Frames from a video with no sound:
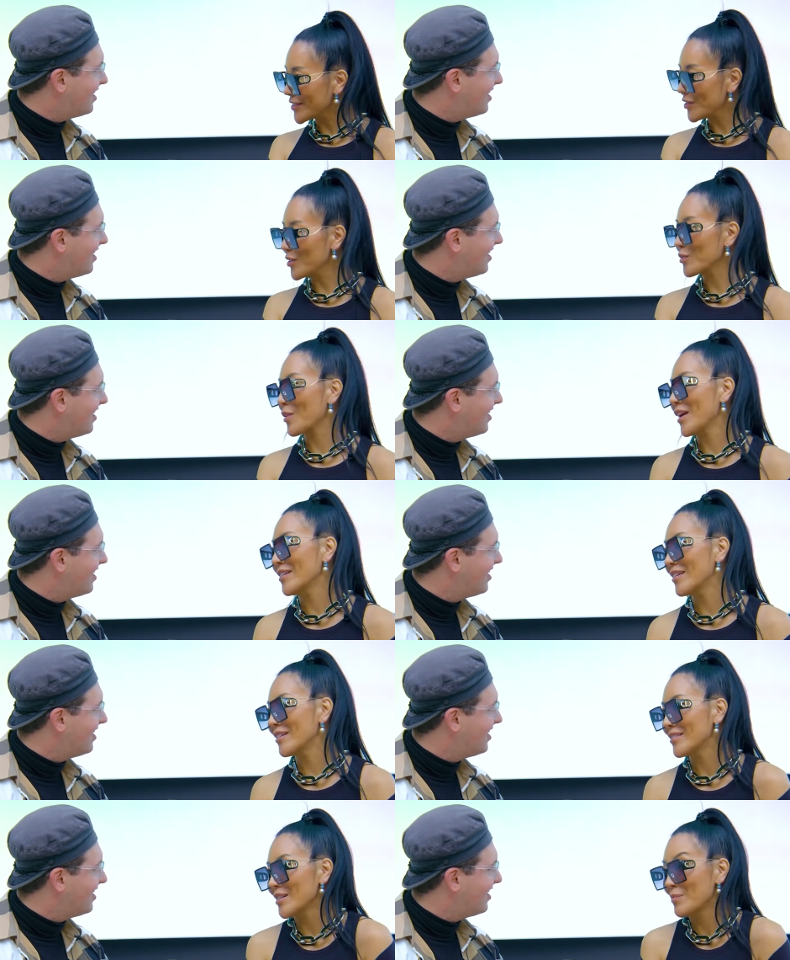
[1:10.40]
Speaker 1: to the
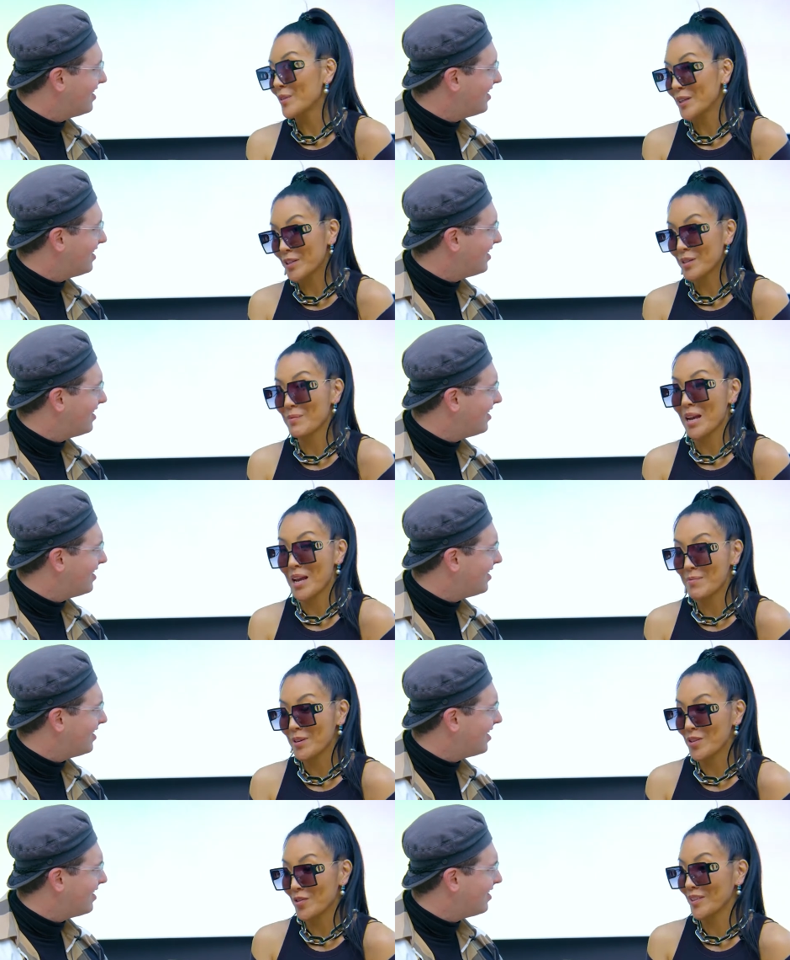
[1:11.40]
gradient and bring it to
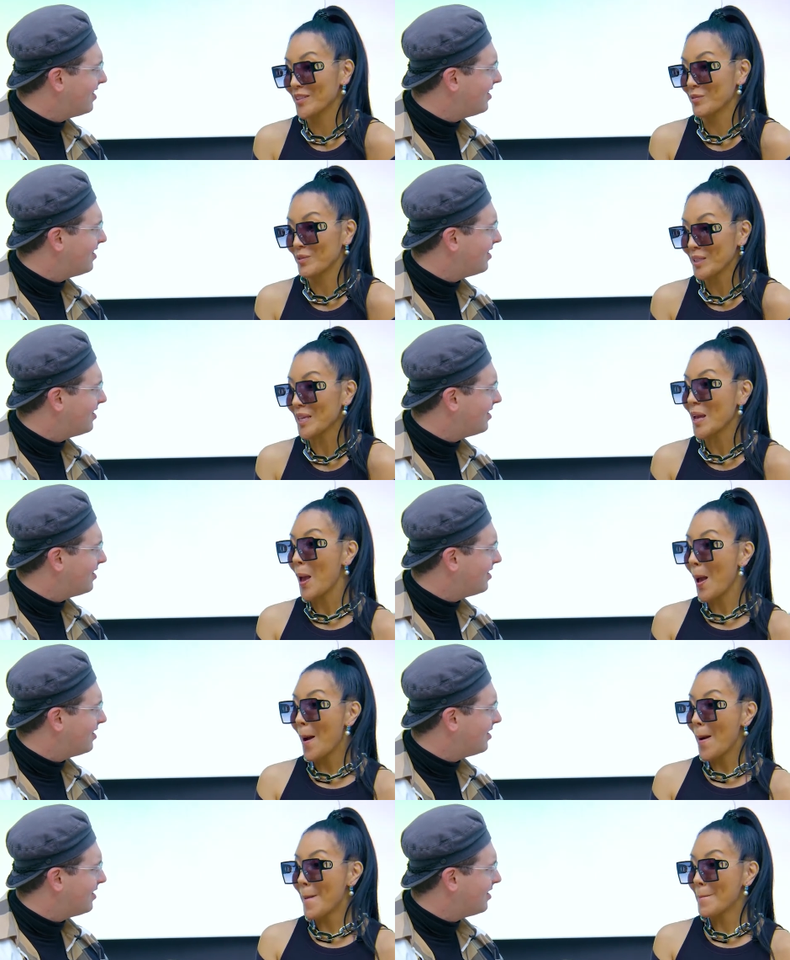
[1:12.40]
Miami during this really
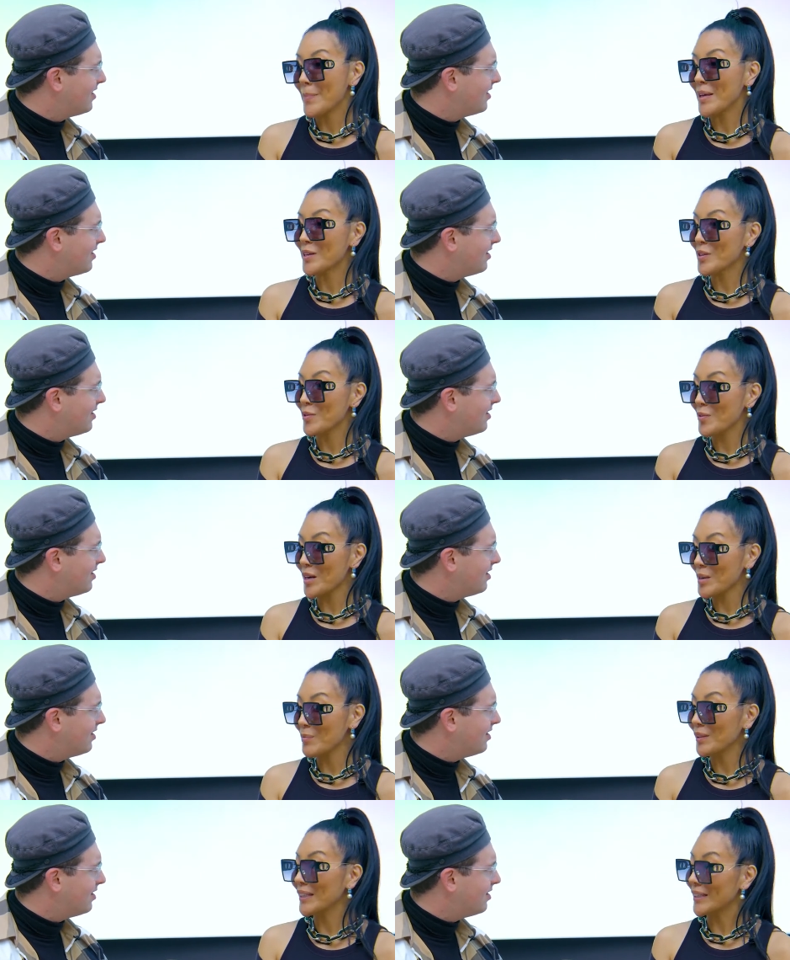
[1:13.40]

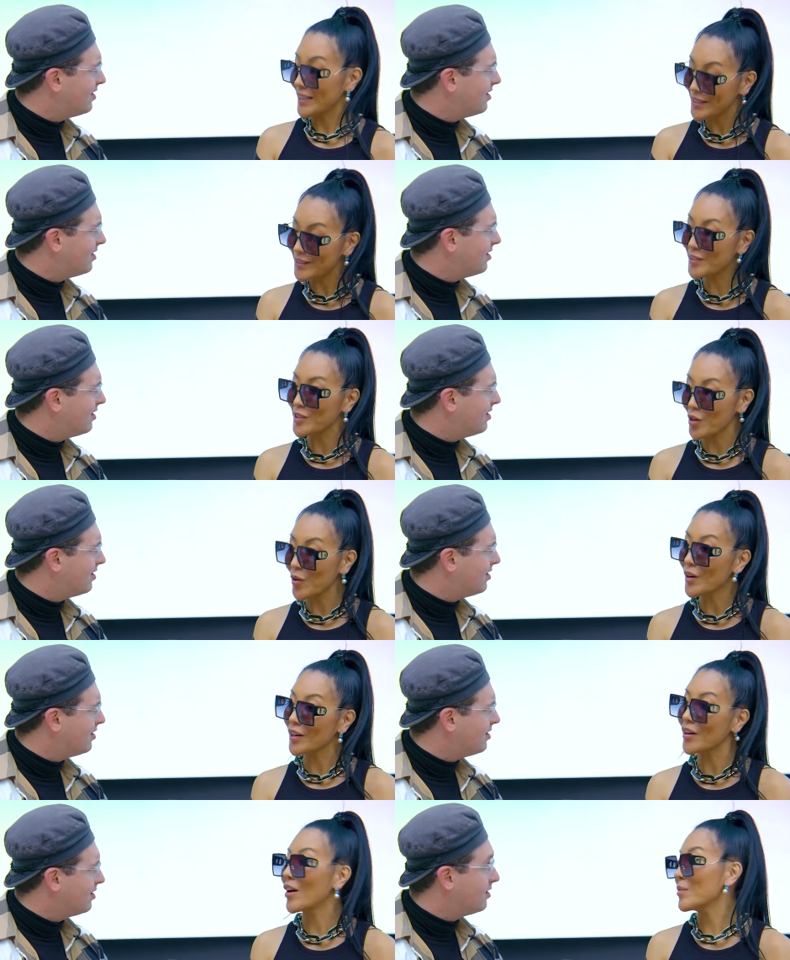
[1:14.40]
incredible, like
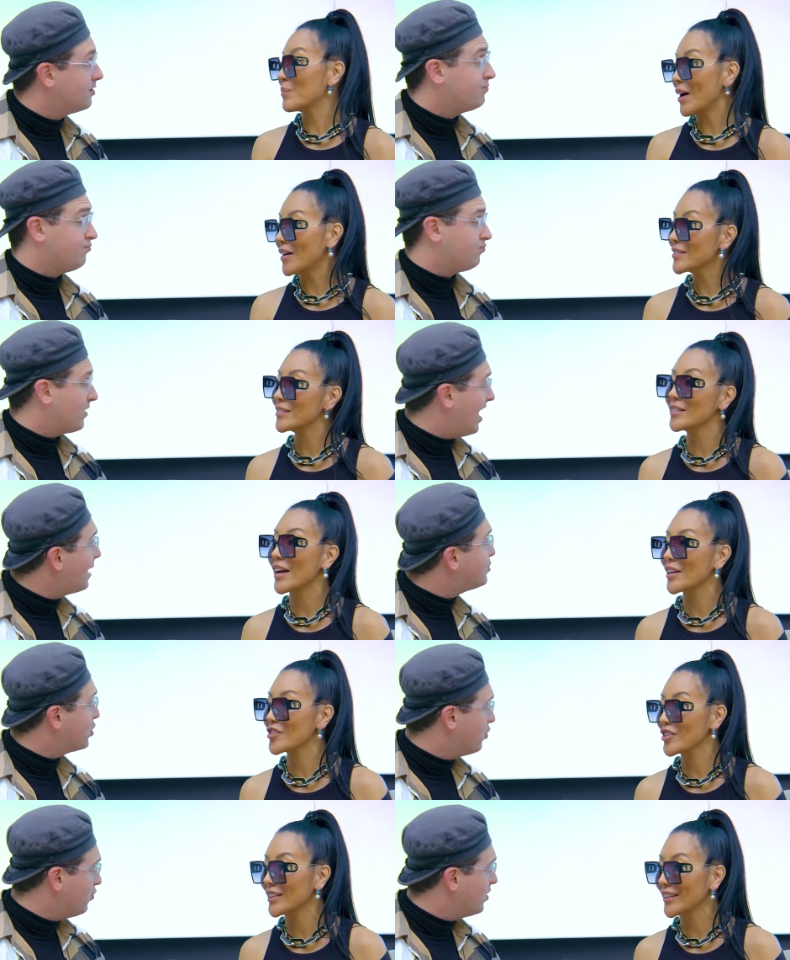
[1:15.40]
historic Art Basel.
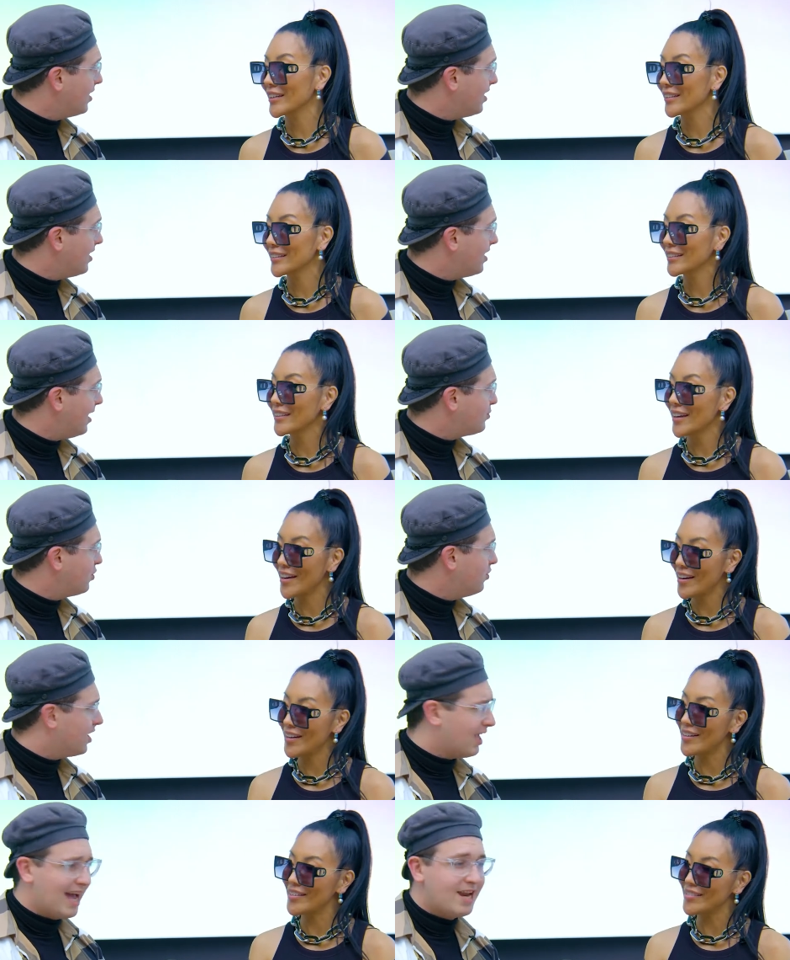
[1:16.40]
Speaker 2: Absolutely, actually.
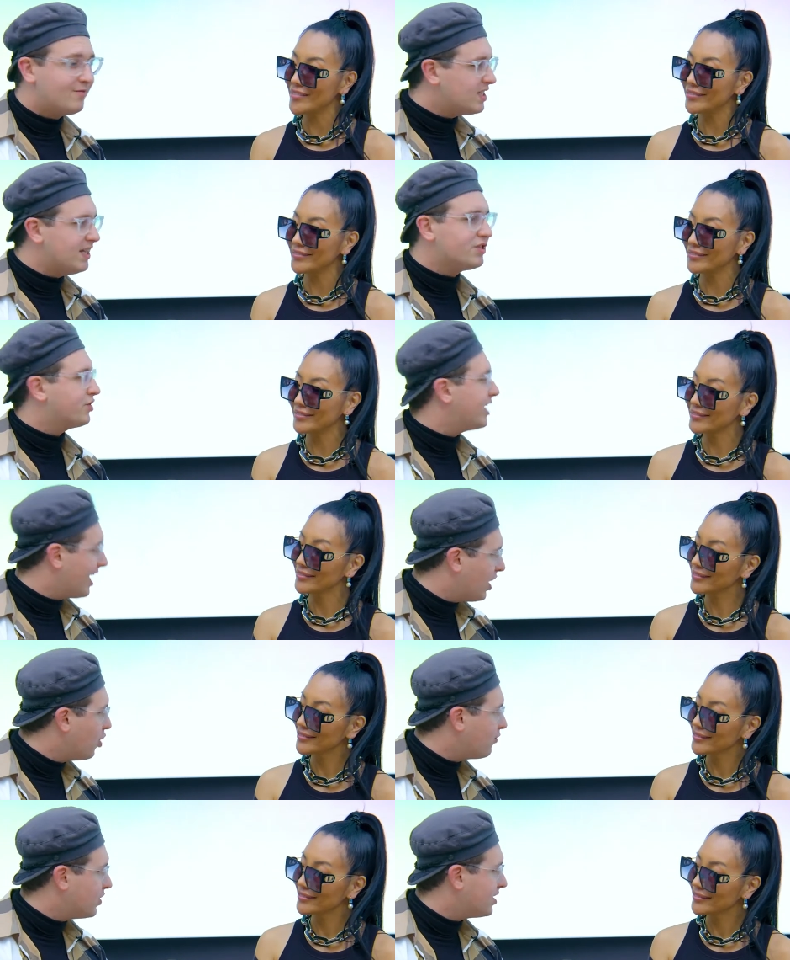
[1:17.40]
absolutely. Yeah. NFTs are taking
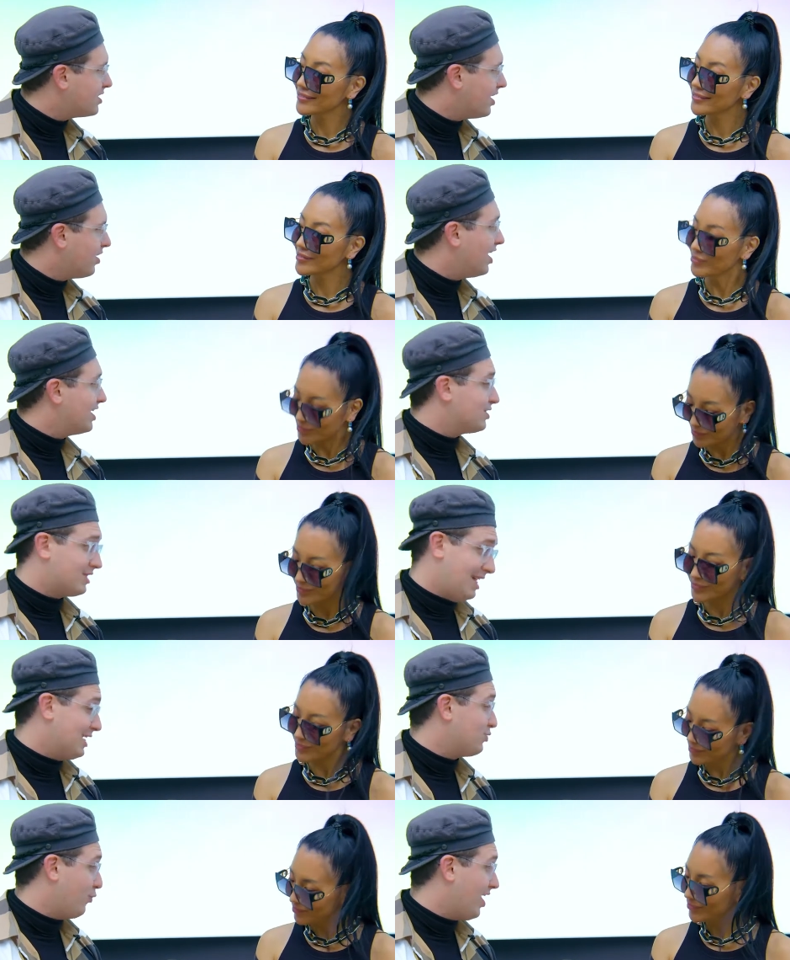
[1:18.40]
over this year, as
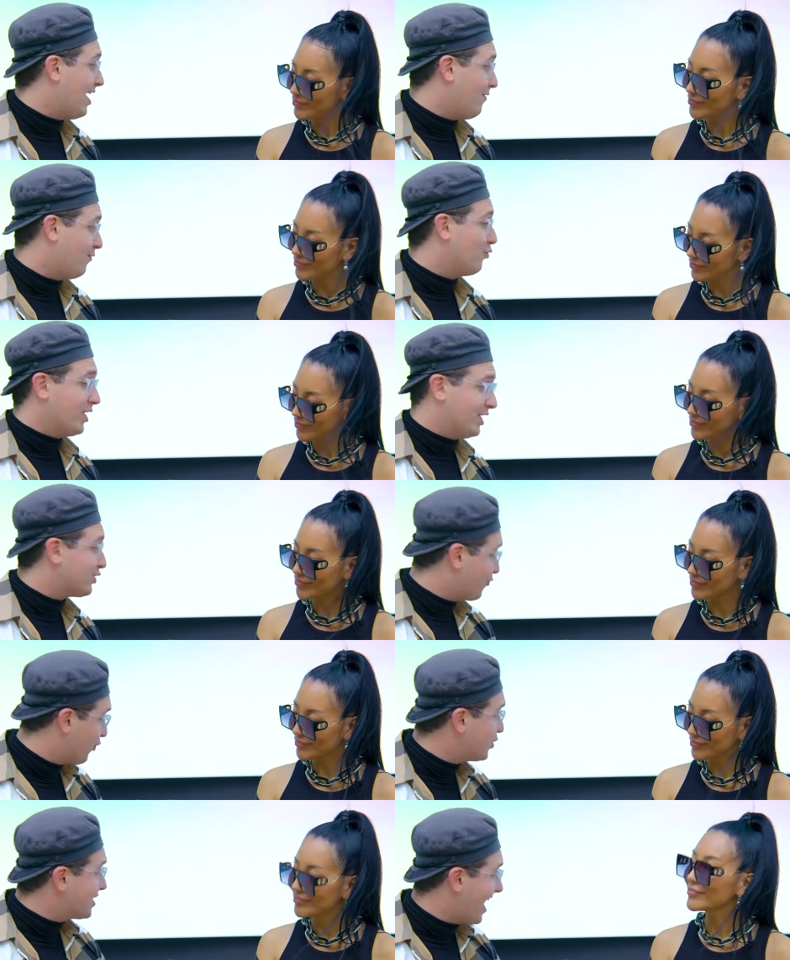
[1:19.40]
as we have witnessed
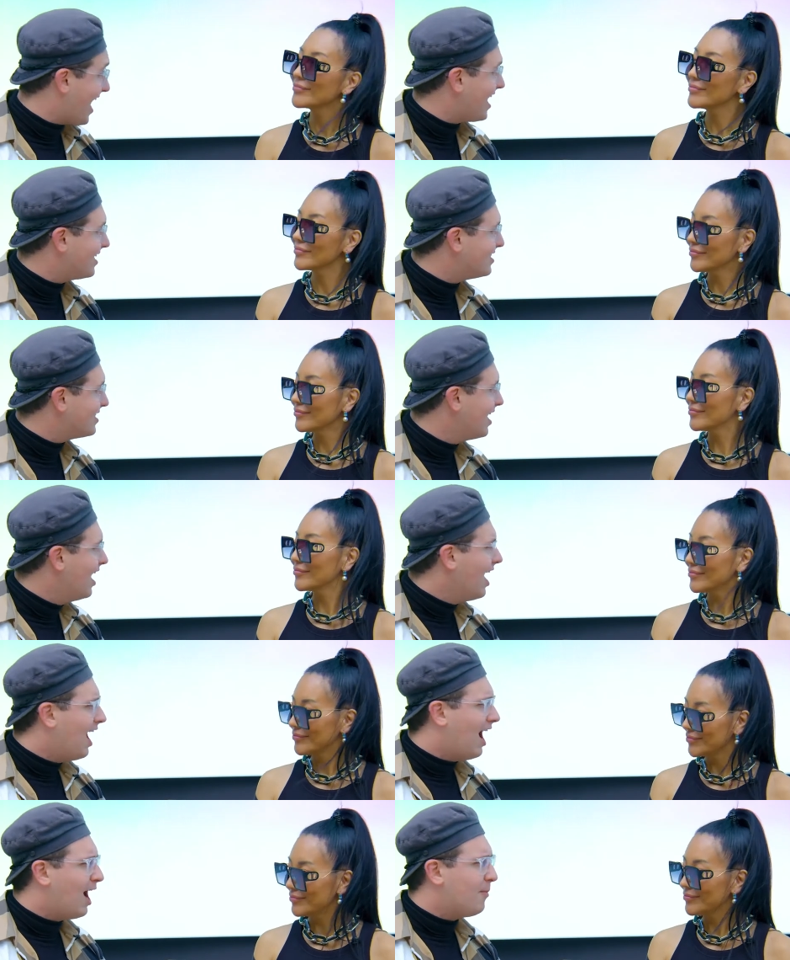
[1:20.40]
firsthand.
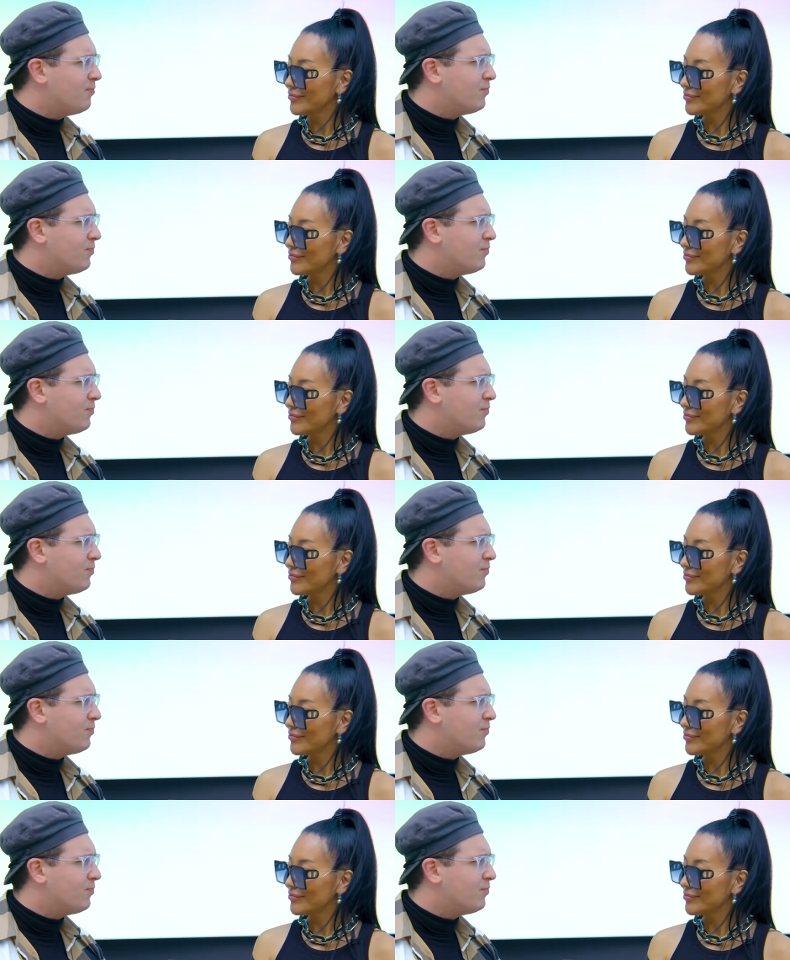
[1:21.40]
Um,